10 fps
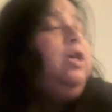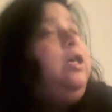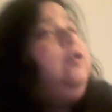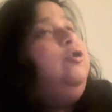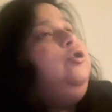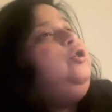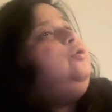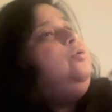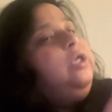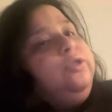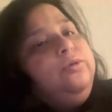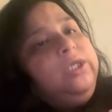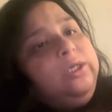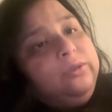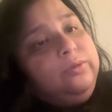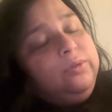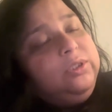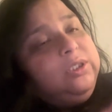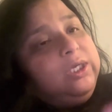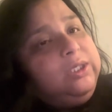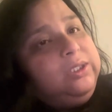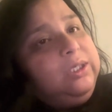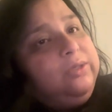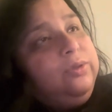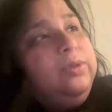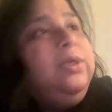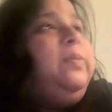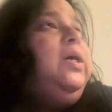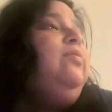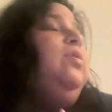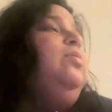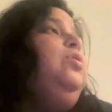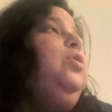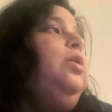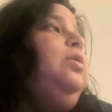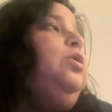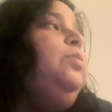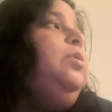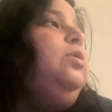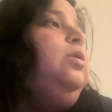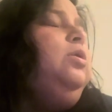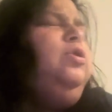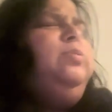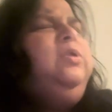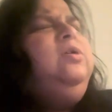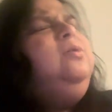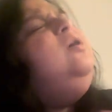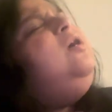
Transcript: I got new yellow dental ones that I said I was going to buy from uh, Job Center, uh, no Job Center,